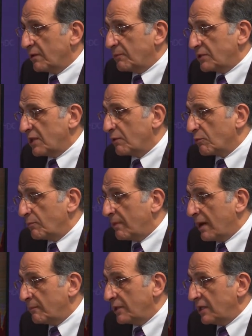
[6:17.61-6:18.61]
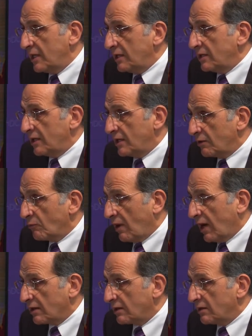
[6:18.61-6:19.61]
but they were bombing in in Iraq.